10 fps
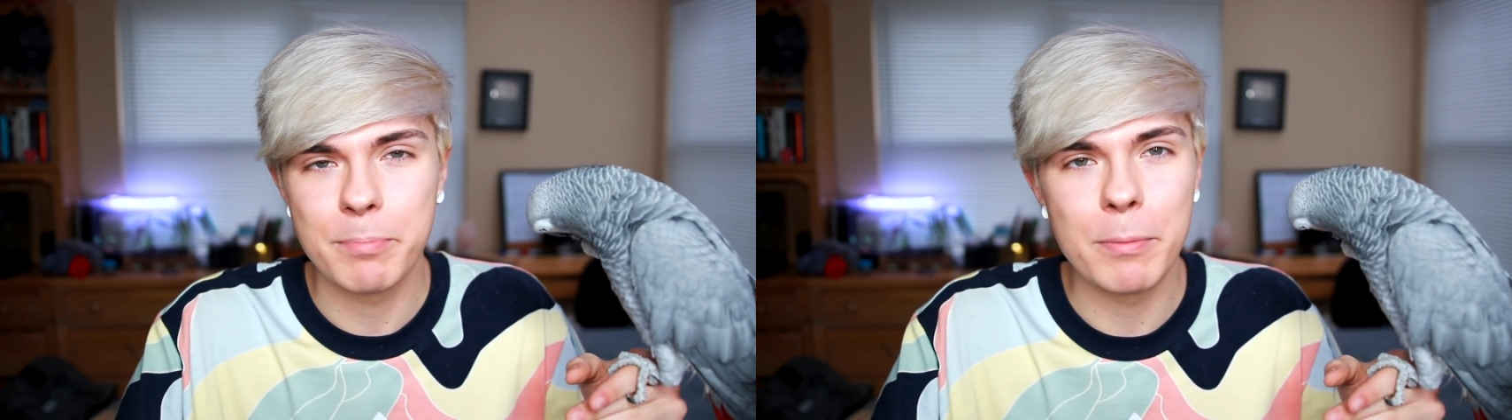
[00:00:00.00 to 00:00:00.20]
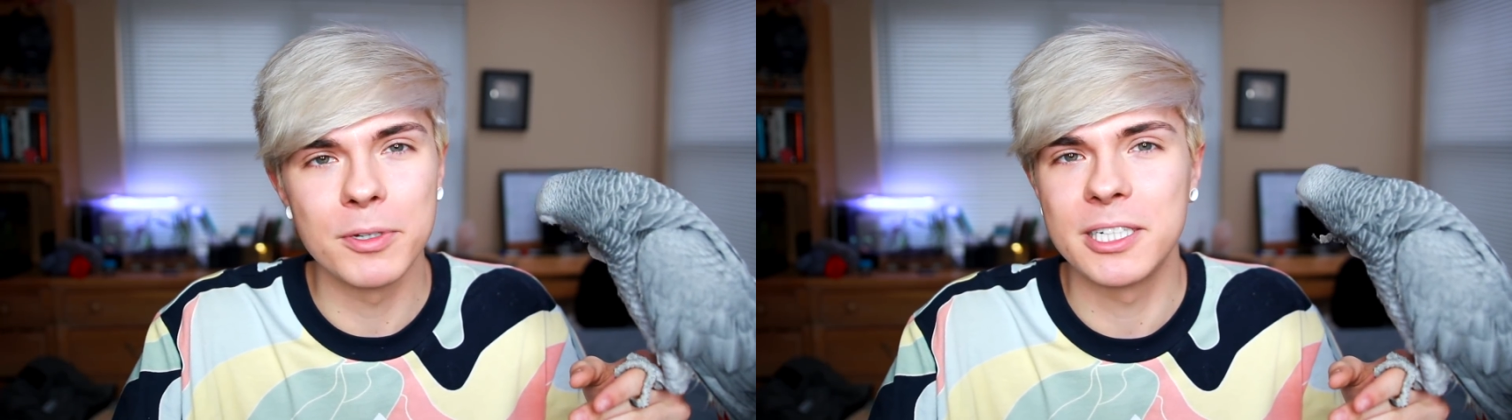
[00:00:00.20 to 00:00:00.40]

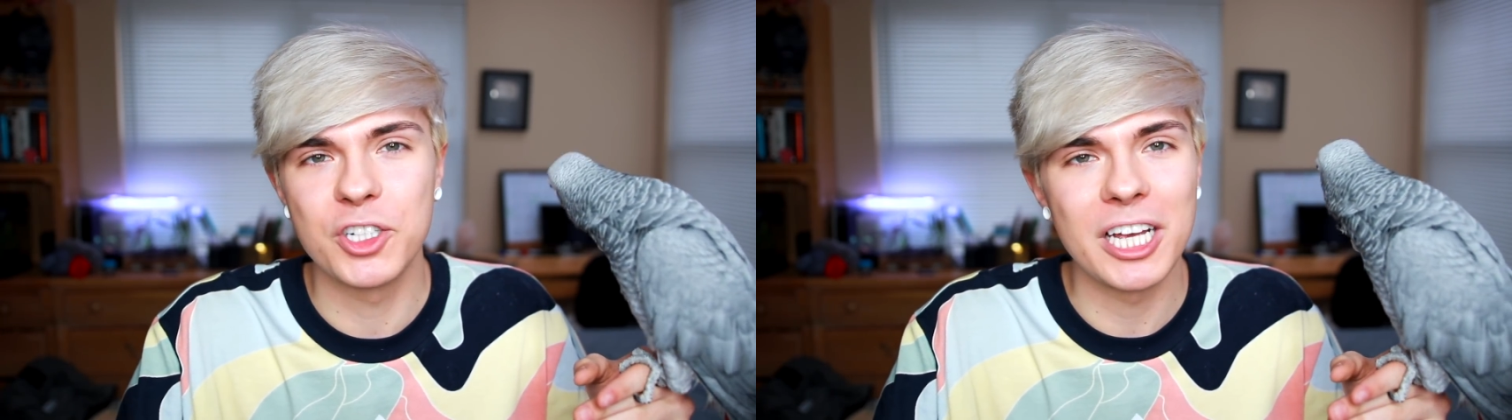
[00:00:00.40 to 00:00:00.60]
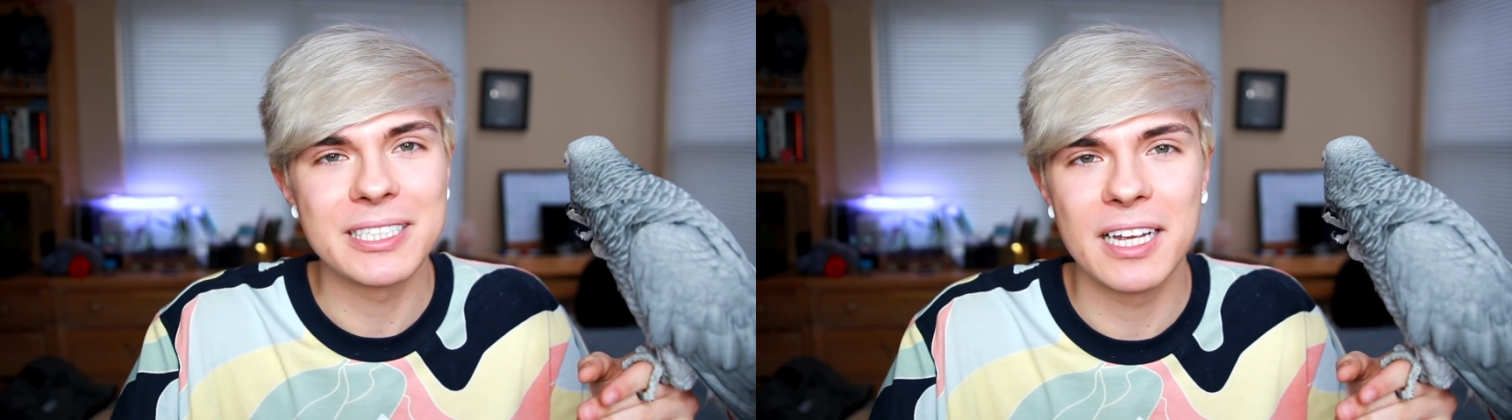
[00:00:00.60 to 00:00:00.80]
people
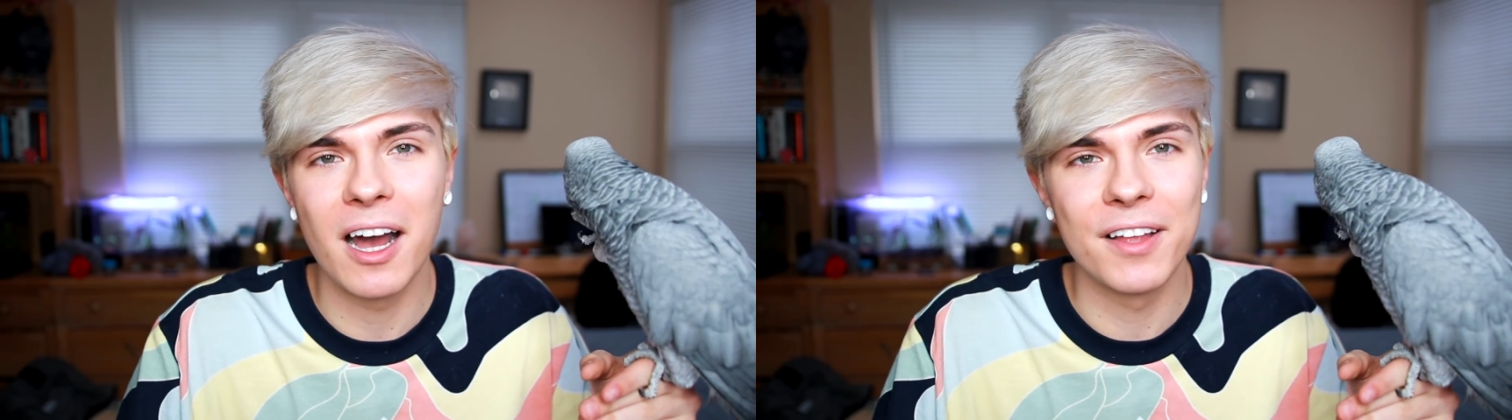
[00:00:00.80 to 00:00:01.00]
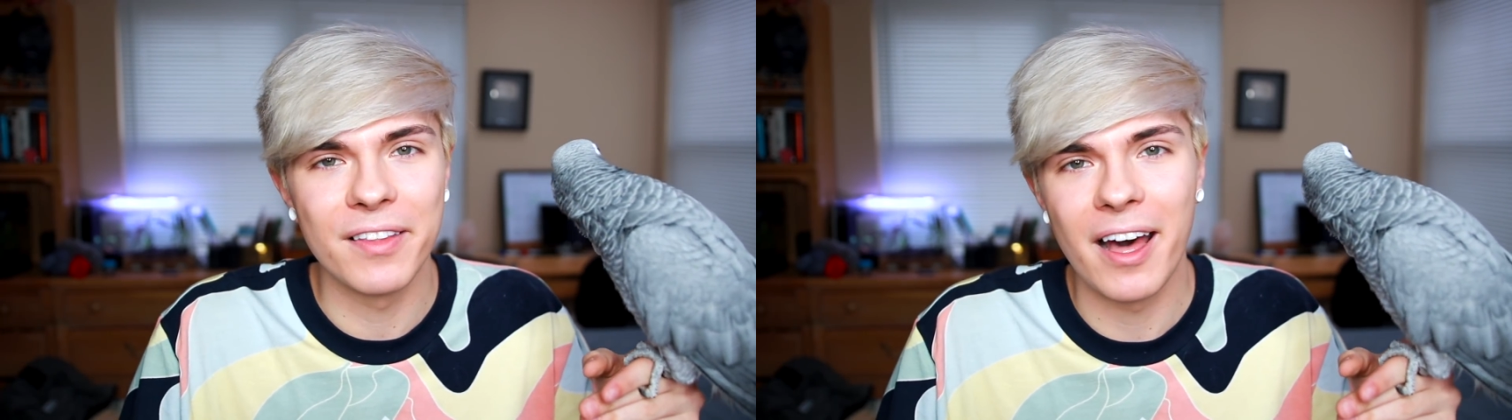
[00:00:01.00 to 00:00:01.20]
suggest it
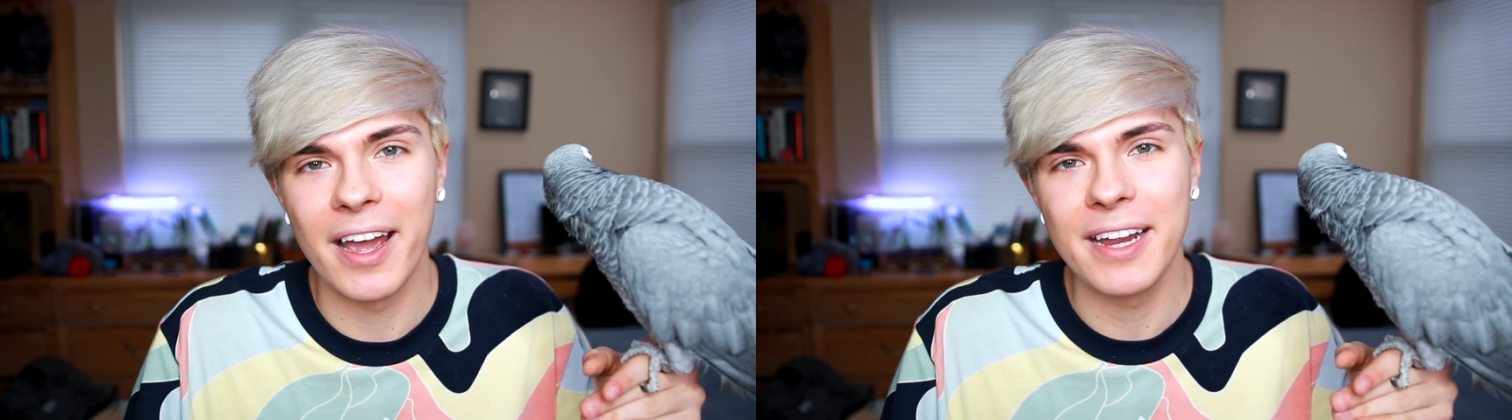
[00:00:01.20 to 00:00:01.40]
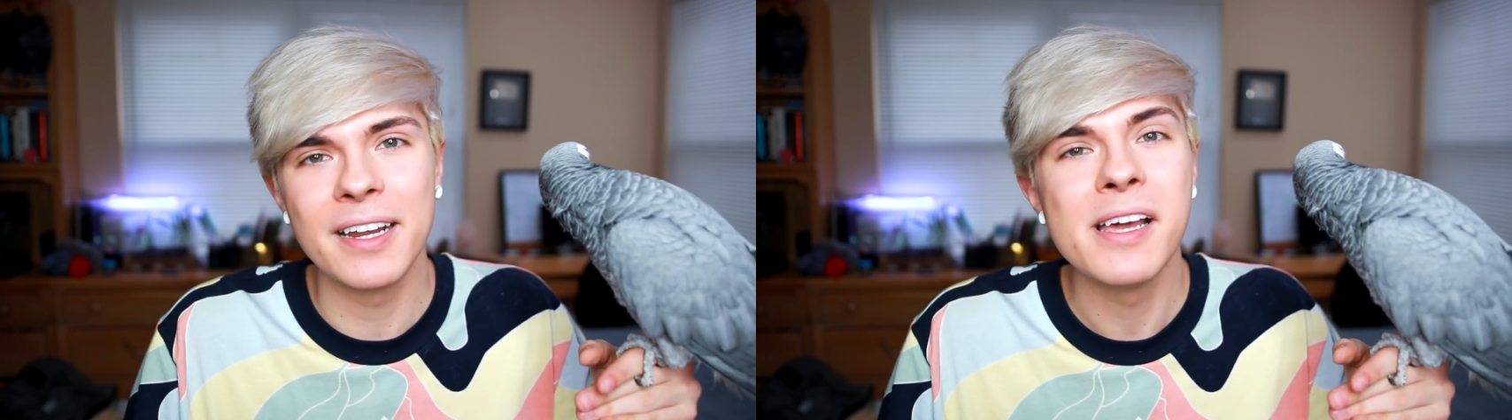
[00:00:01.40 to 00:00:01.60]

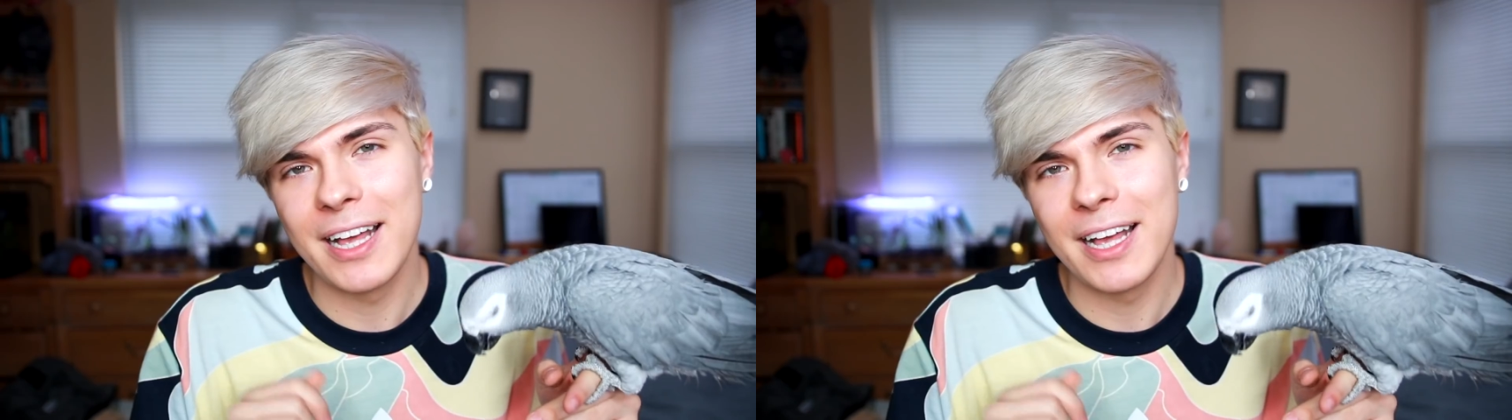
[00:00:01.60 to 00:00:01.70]
online.